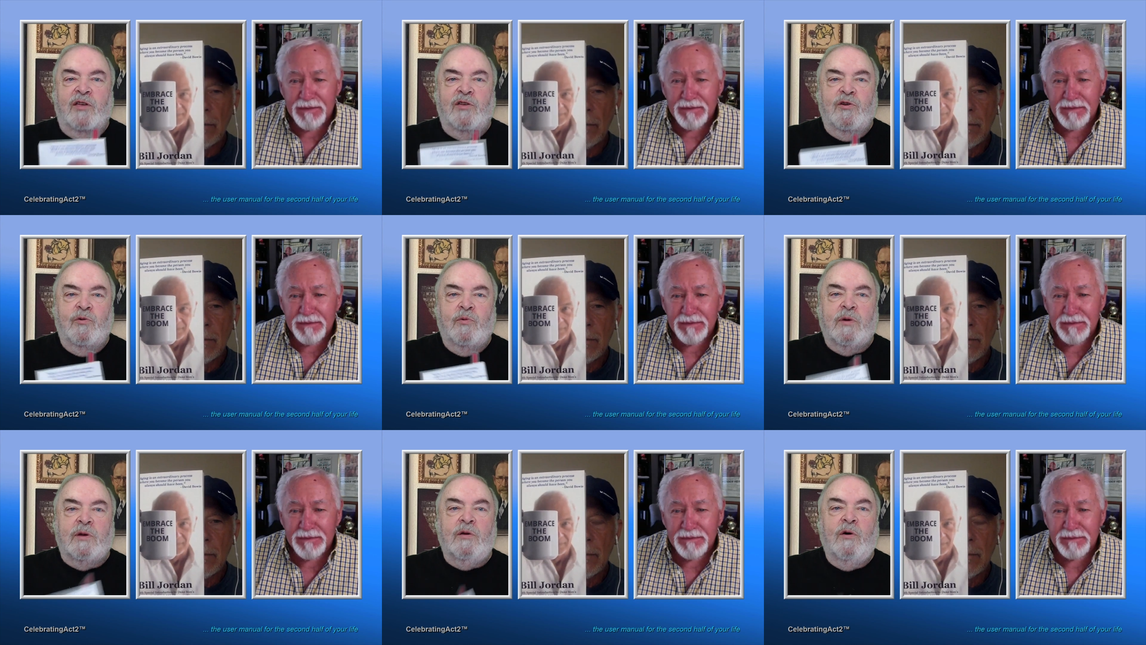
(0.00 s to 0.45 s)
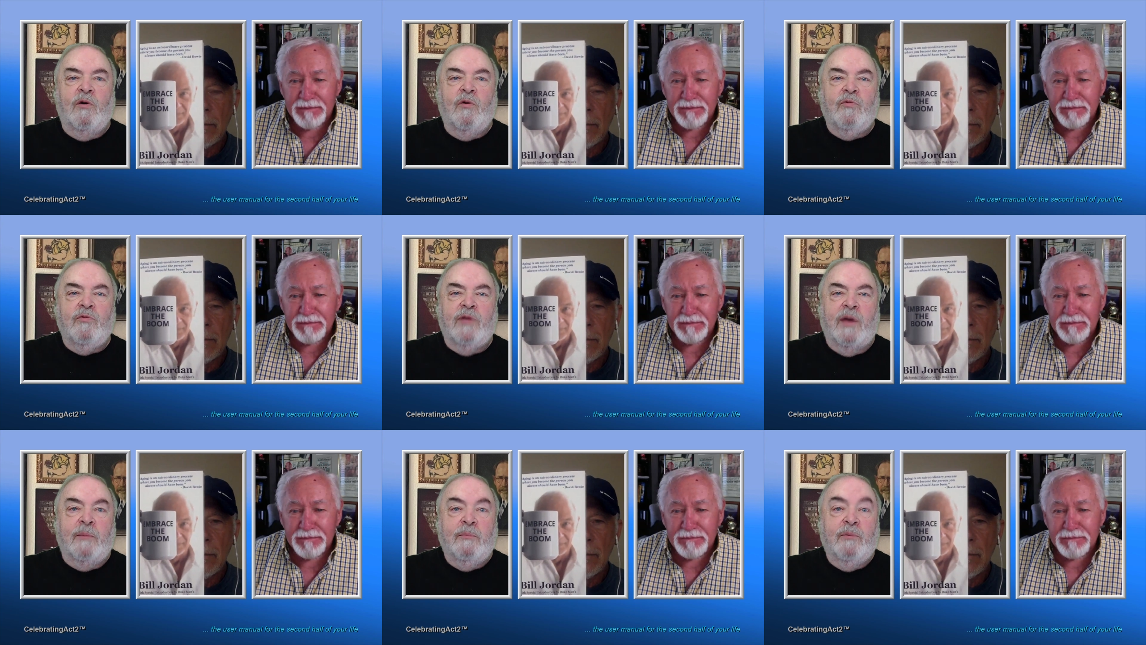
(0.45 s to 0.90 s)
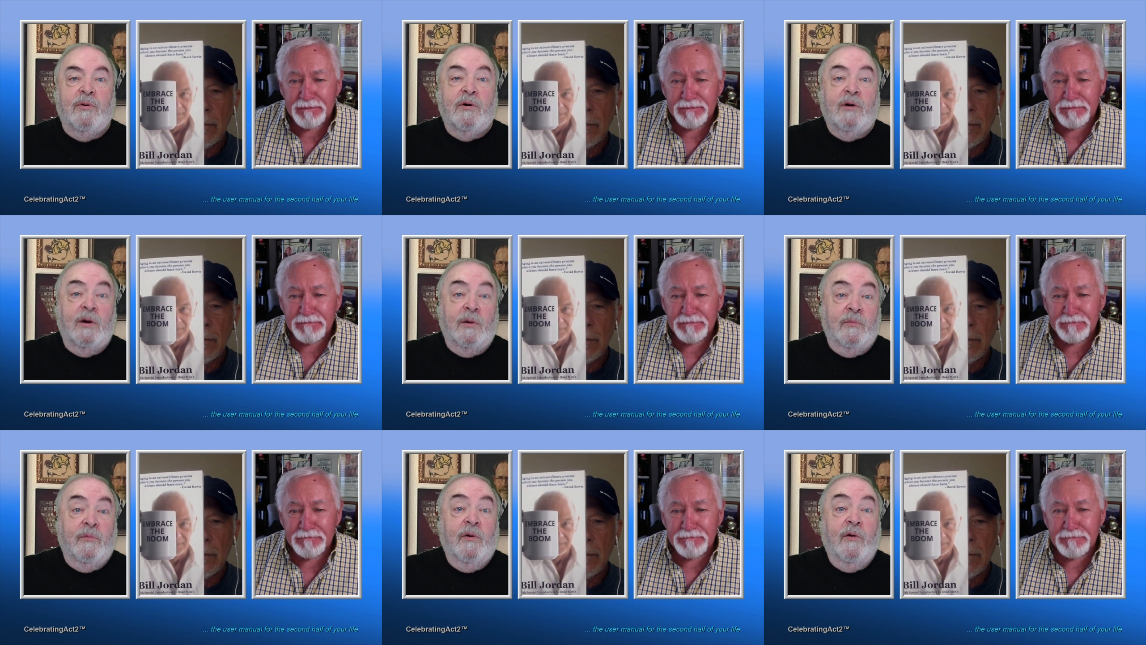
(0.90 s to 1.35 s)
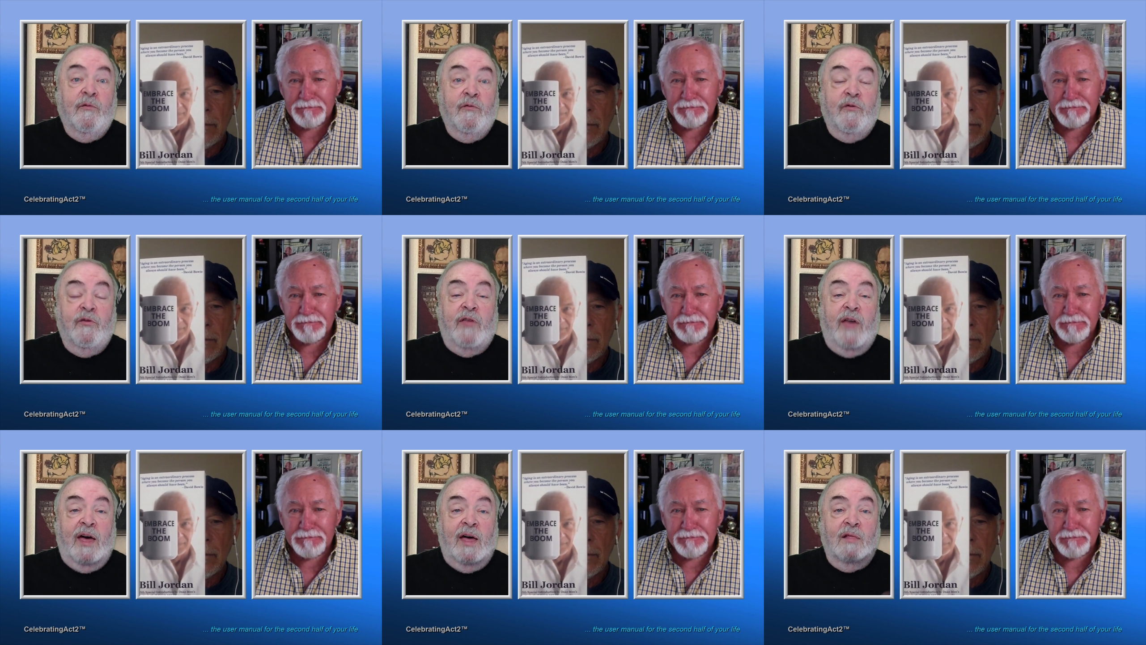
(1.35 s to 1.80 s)
Speaker 1: you can hold that book up
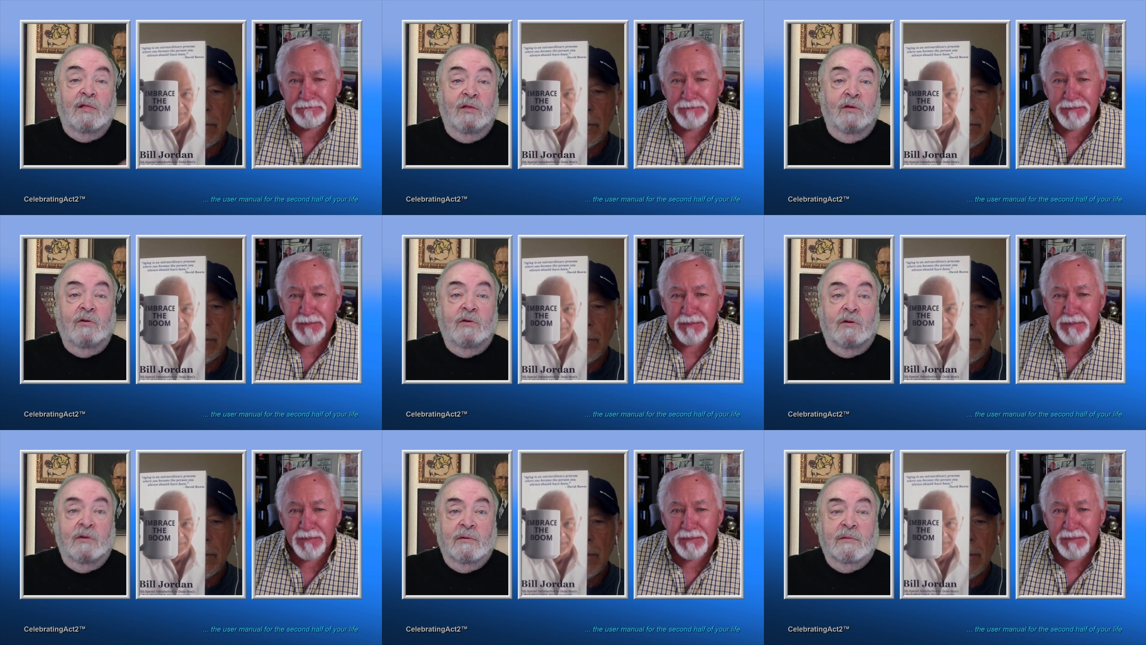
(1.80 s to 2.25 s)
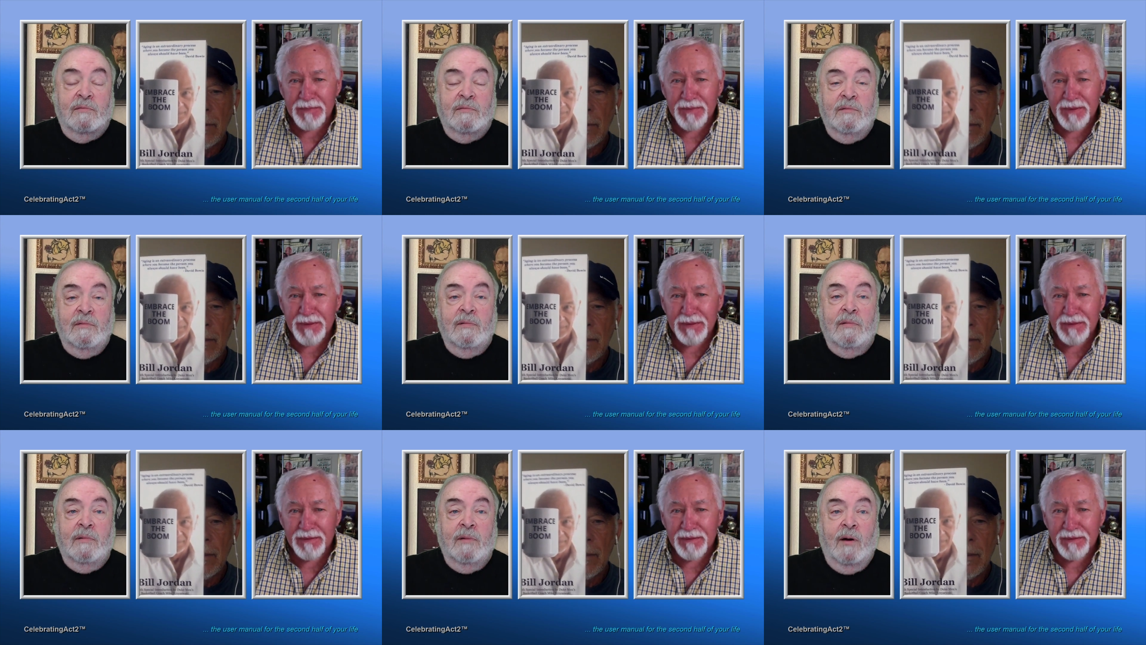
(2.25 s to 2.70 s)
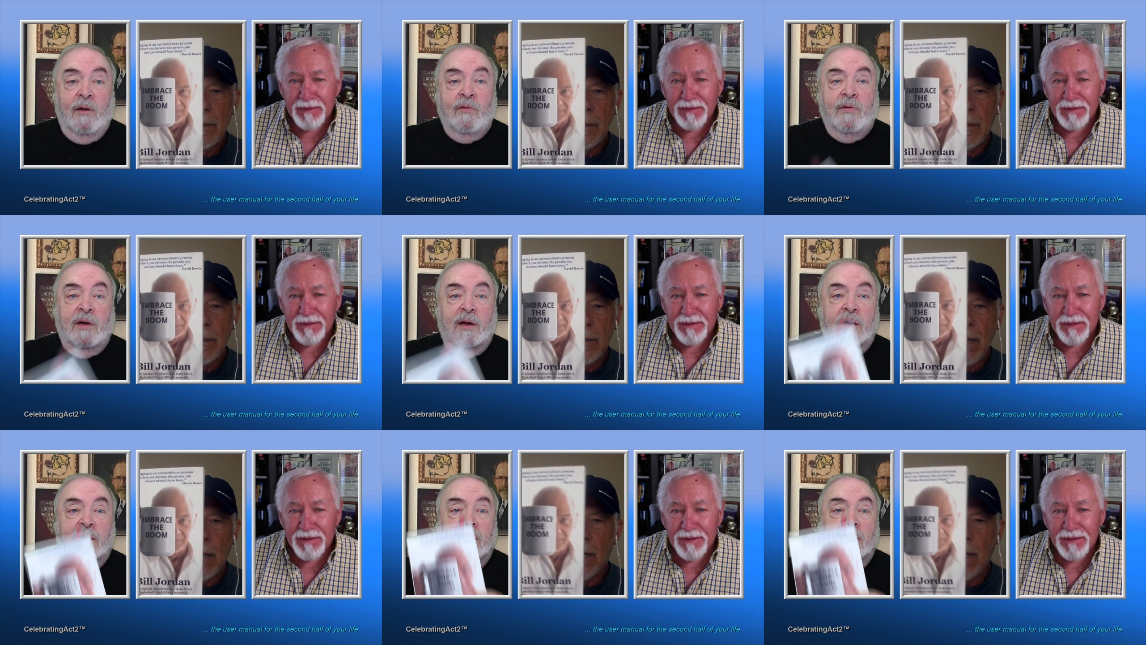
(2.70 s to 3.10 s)
for that long? Okay.